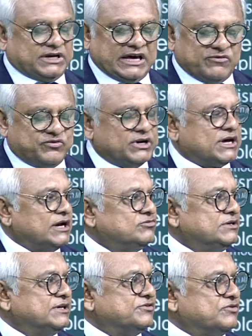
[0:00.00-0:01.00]
Every
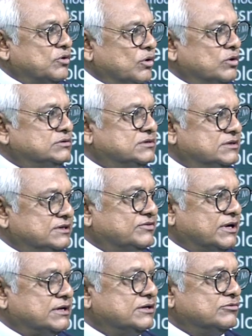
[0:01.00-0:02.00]
country has got
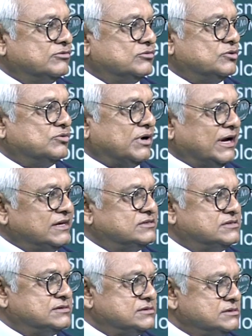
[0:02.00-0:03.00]
exactly the
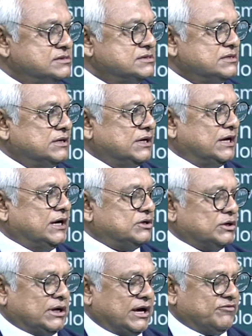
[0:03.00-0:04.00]
right
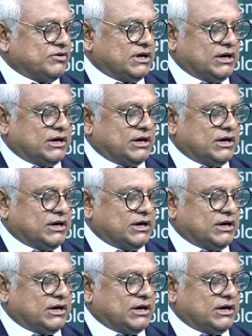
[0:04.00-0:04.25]
to have,